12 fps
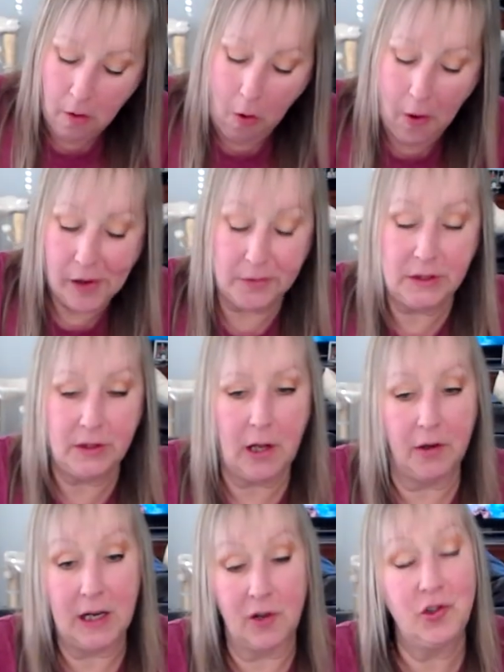I mean, now,
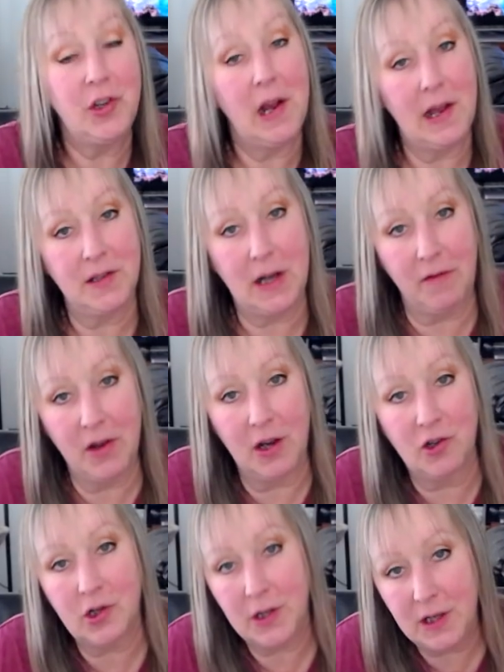yes, she has everything
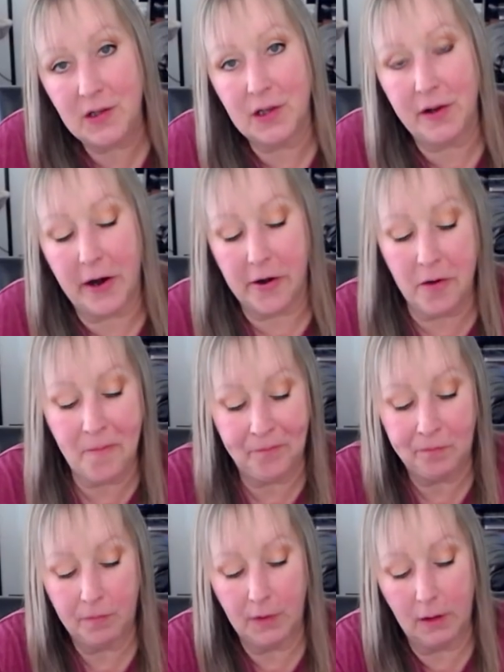she needs in there.
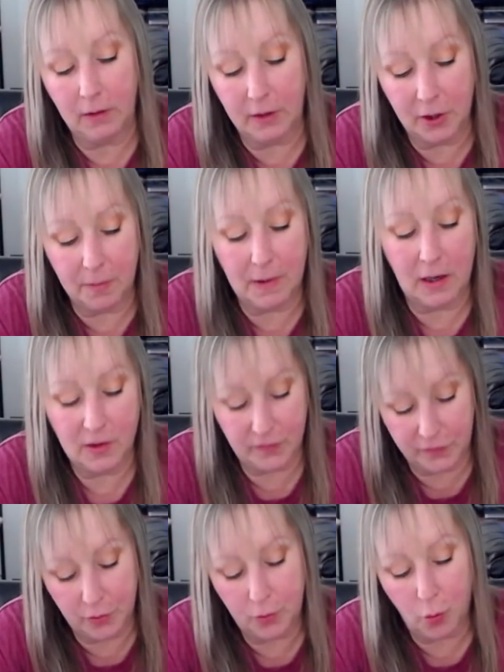Litter box,
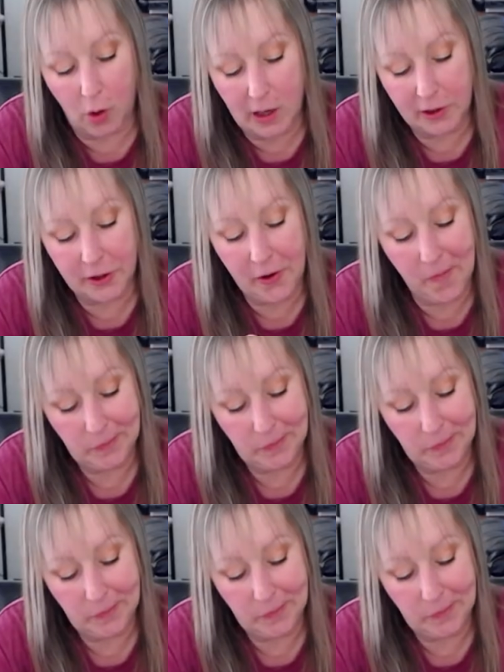food, water,